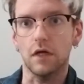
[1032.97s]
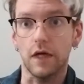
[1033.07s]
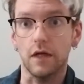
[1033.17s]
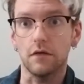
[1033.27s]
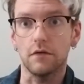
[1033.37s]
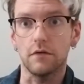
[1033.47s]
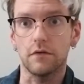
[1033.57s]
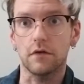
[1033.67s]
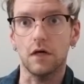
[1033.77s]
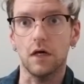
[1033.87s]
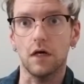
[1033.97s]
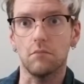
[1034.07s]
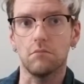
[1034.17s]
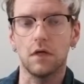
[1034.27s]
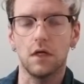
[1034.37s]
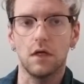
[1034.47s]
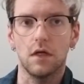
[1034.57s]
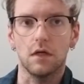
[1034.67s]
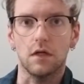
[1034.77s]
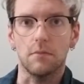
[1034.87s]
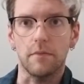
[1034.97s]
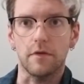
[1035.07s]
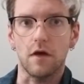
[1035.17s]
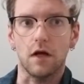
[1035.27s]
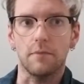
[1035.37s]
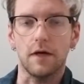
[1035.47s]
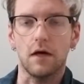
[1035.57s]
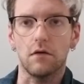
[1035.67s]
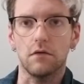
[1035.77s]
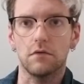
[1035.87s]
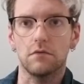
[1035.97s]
and, maybe talk about,